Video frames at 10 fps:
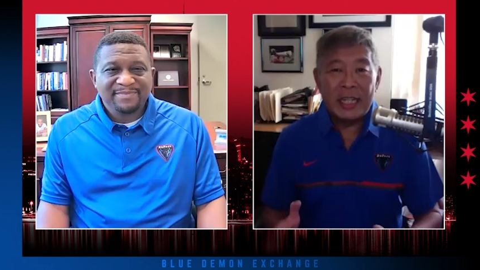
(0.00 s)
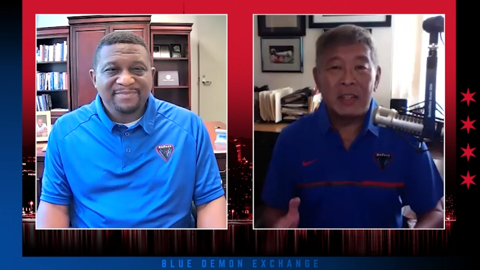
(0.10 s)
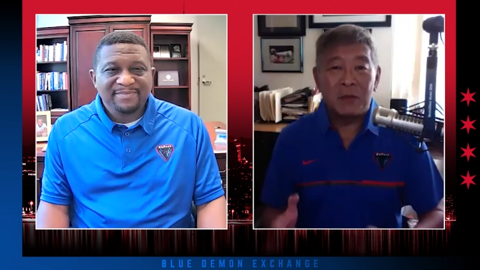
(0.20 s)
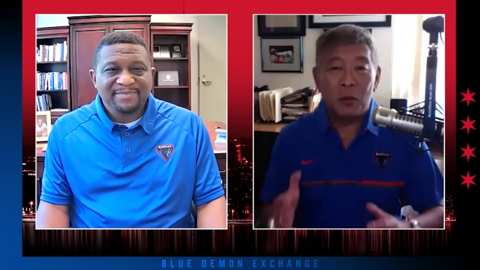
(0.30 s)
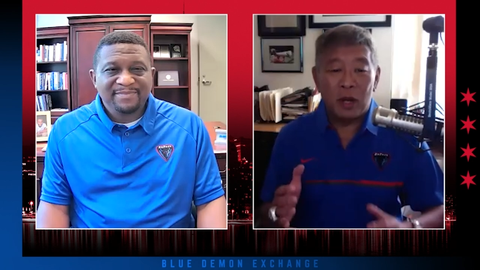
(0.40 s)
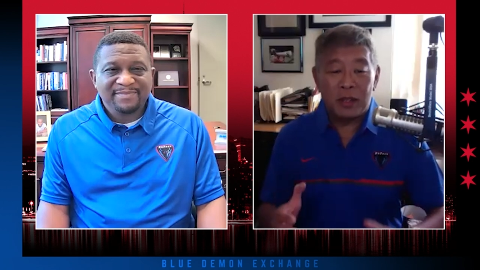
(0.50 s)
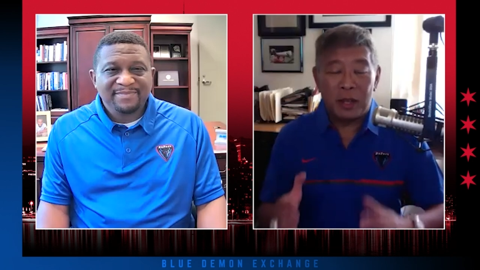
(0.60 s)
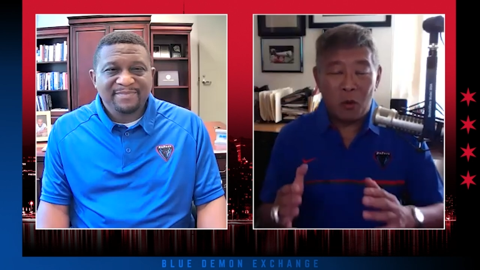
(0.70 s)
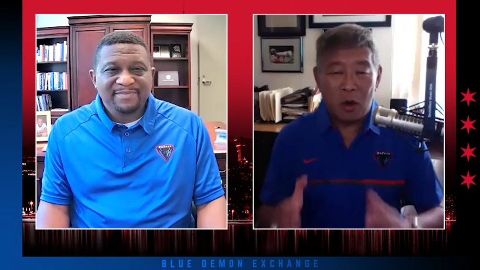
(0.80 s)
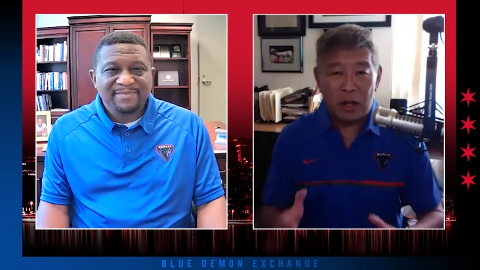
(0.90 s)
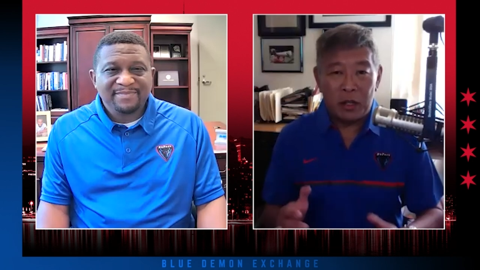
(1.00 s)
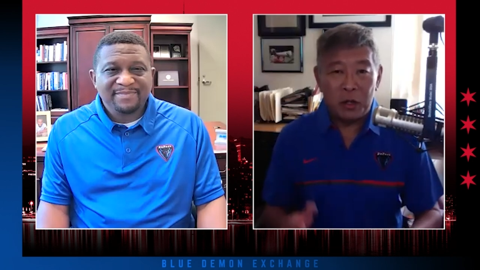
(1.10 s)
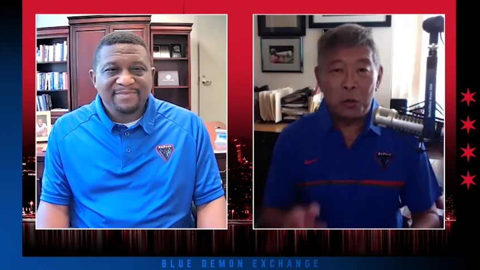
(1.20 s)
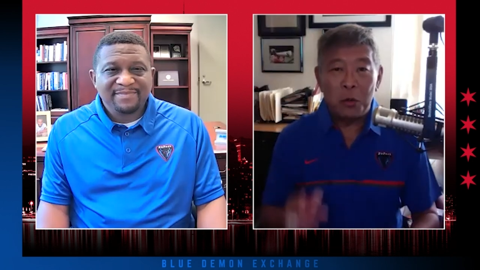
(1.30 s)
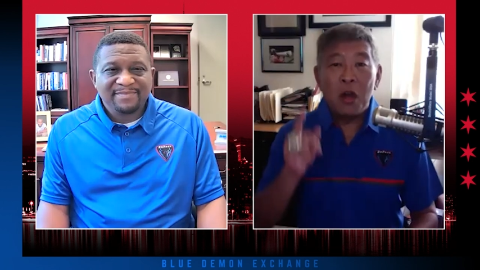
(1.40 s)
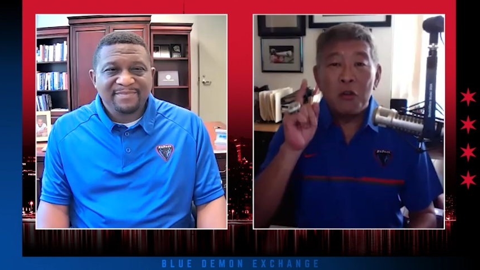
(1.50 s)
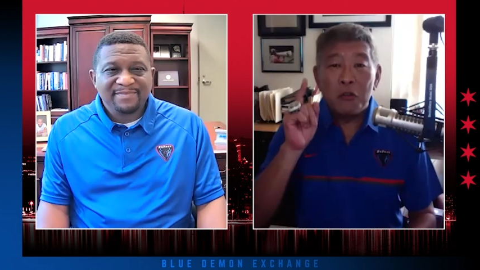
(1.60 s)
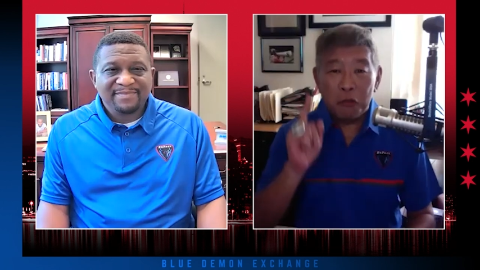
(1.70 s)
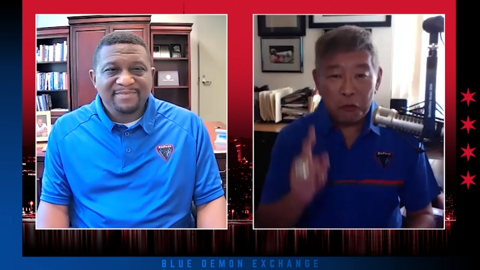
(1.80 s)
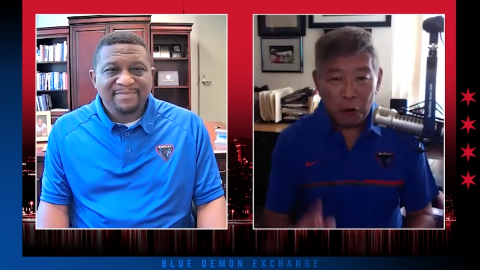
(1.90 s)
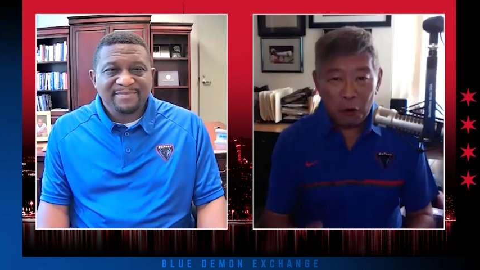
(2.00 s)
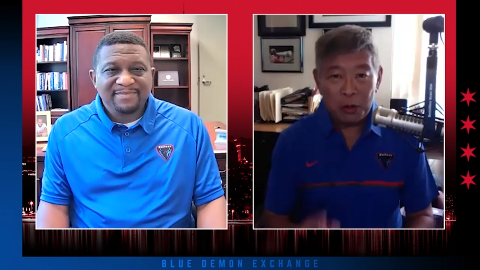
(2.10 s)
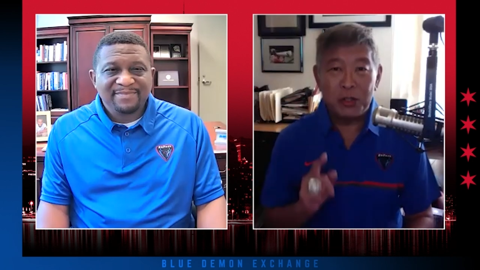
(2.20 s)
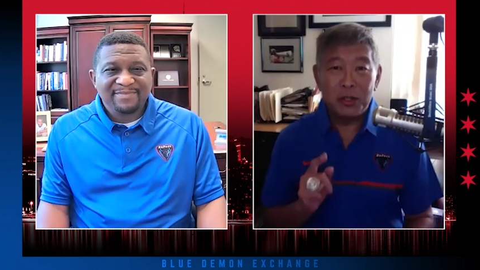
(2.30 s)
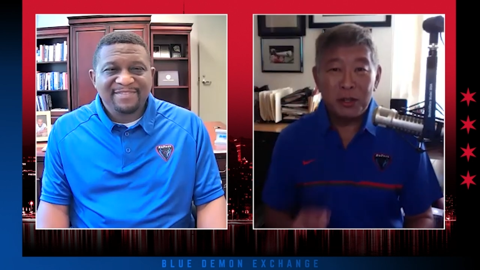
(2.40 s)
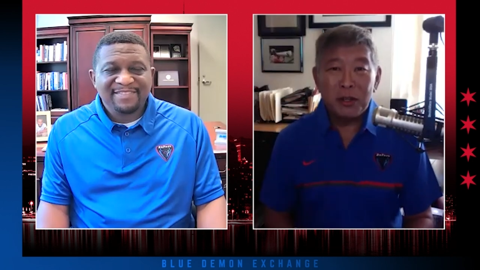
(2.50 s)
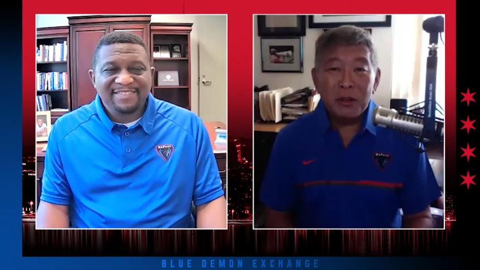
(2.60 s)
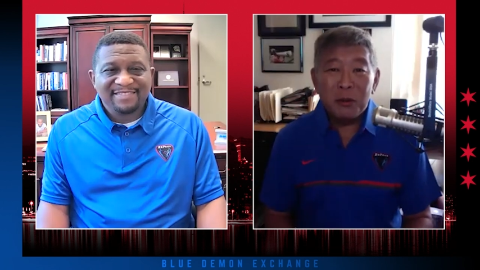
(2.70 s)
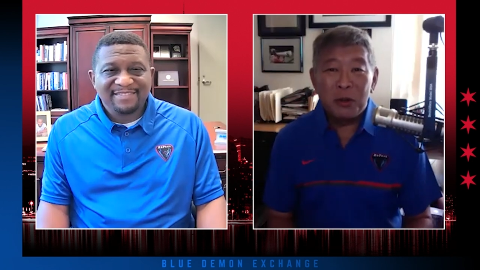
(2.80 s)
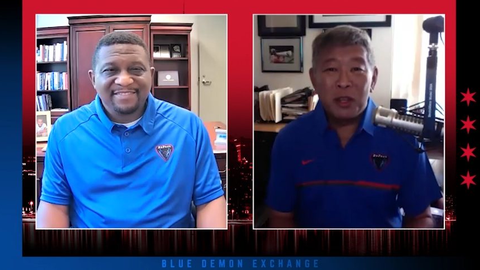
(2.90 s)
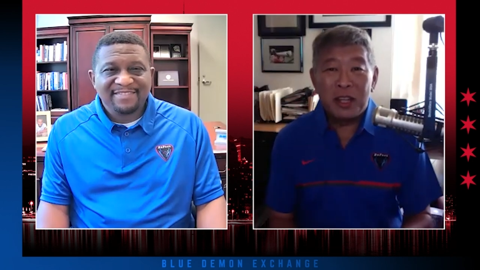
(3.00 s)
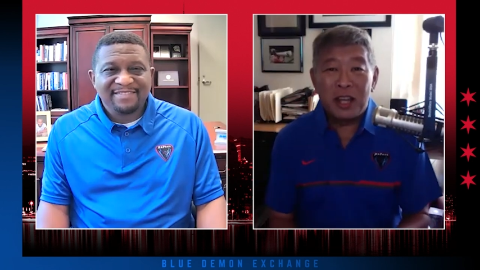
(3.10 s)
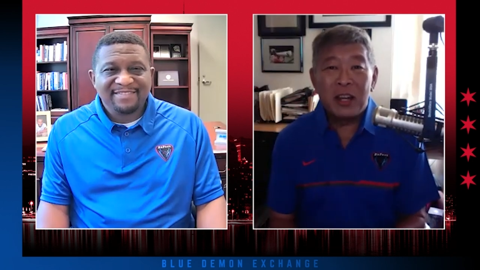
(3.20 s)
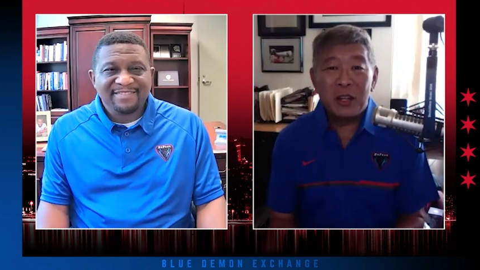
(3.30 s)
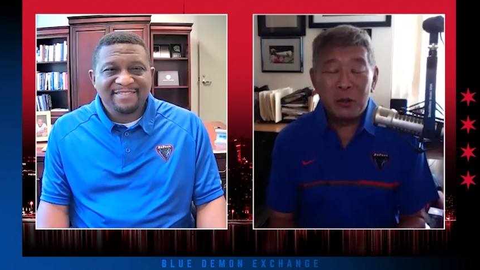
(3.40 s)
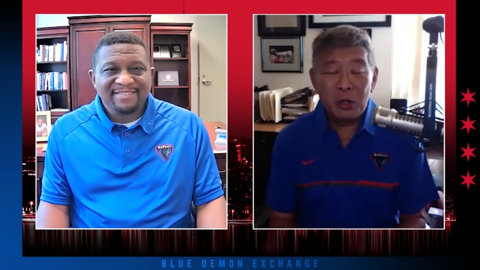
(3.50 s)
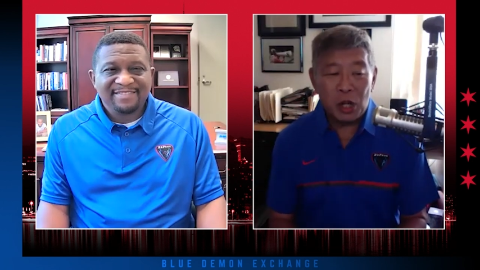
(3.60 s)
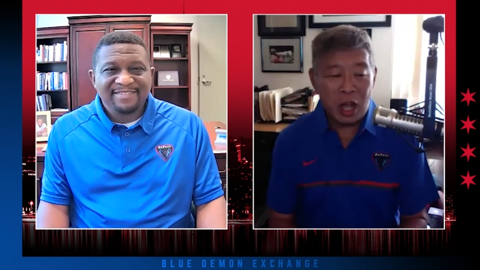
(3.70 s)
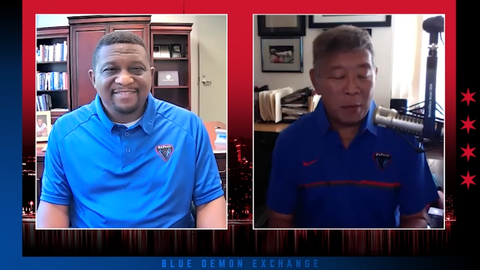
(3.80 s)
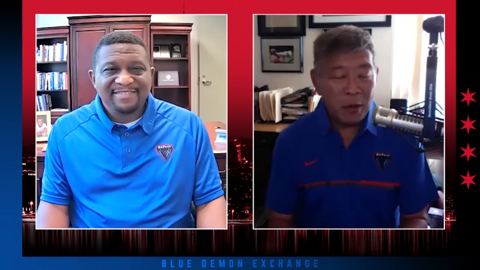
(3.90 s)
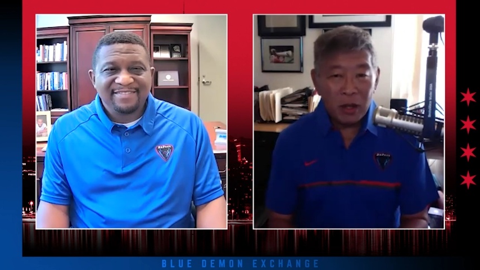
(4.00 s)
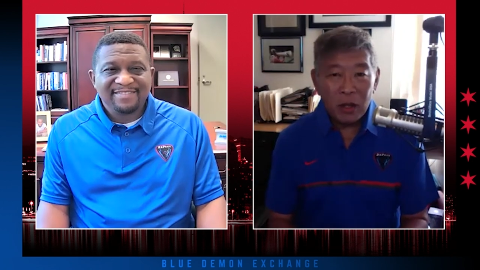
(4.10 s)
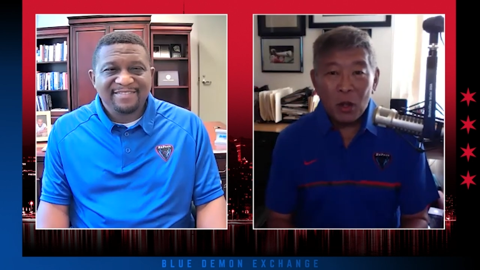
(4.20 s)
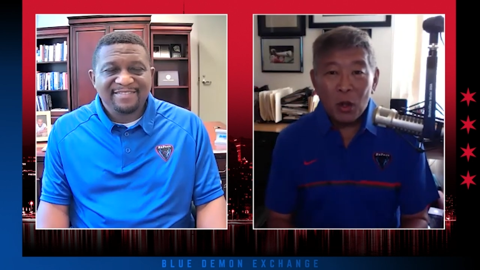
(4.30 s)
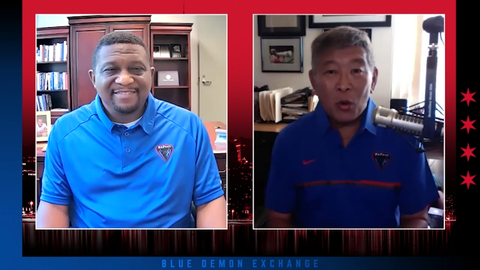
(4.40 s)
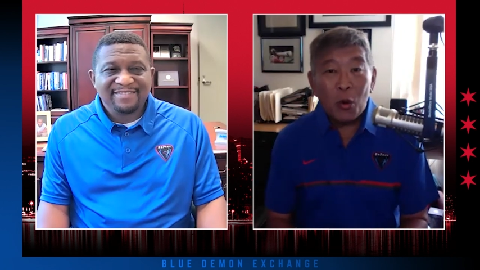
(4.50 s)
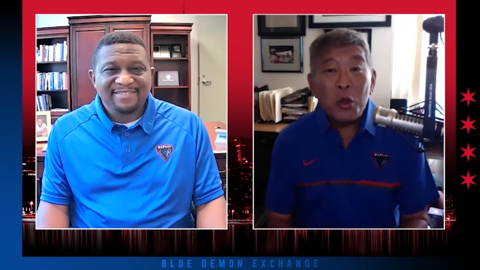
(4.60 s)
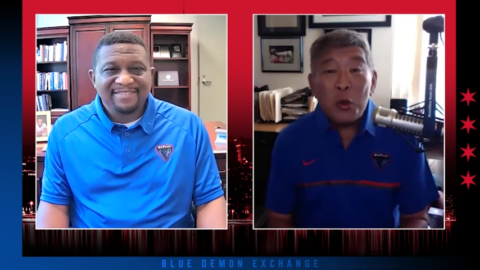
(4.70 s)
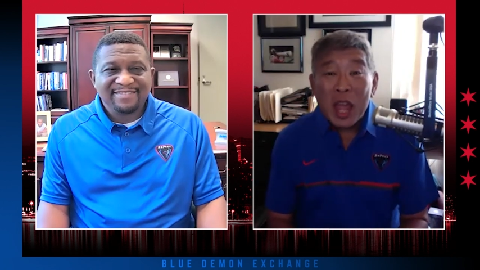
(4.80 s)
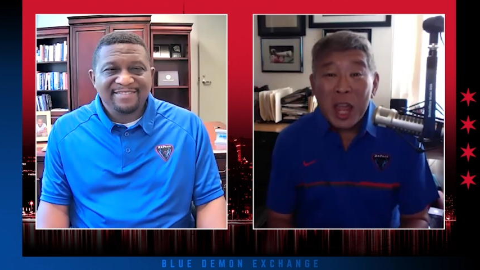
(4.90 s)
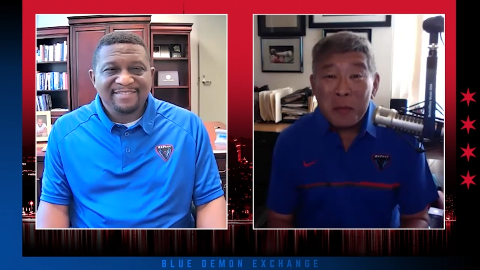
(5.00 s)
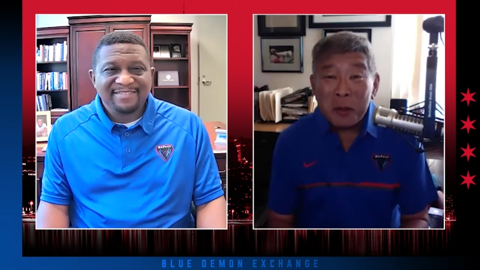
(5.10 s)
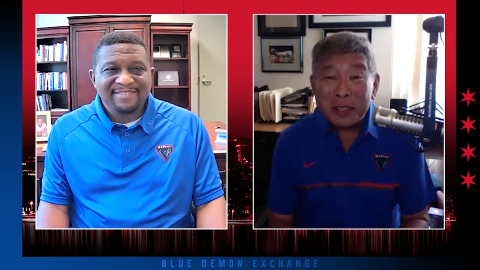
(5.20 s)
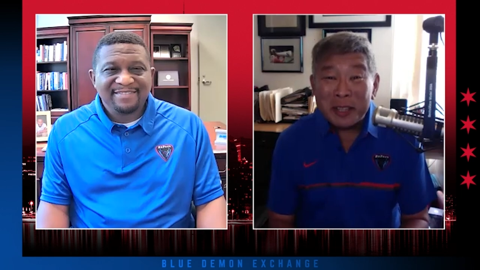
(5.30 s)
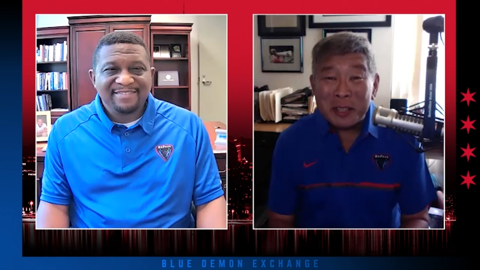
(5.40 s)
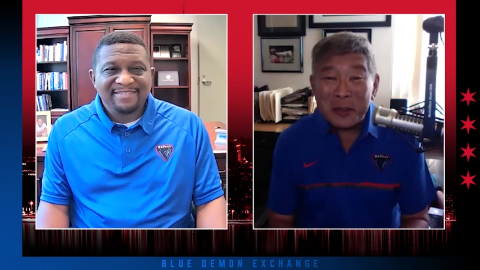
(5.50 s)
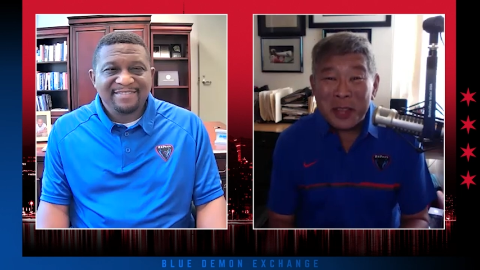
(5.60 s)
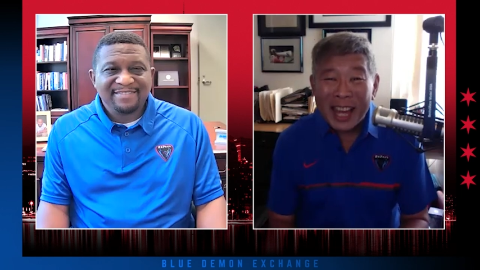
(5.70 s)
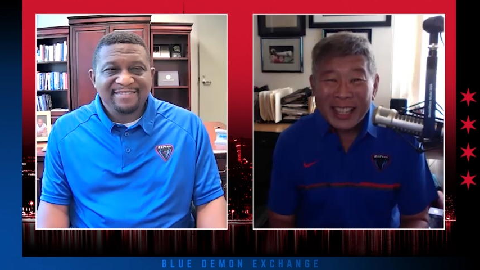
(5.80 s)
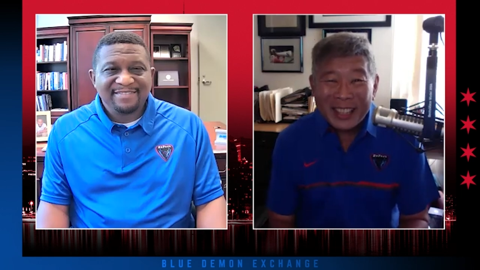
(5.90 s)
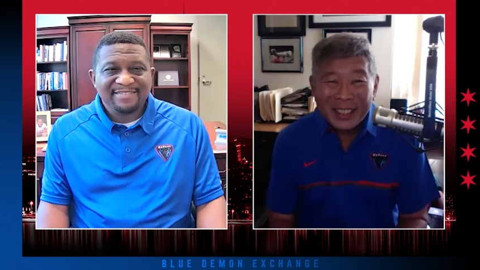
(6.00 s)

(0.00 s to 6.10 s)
Speaker 1: of what they want to do first when they get a new job. Were you able to do that,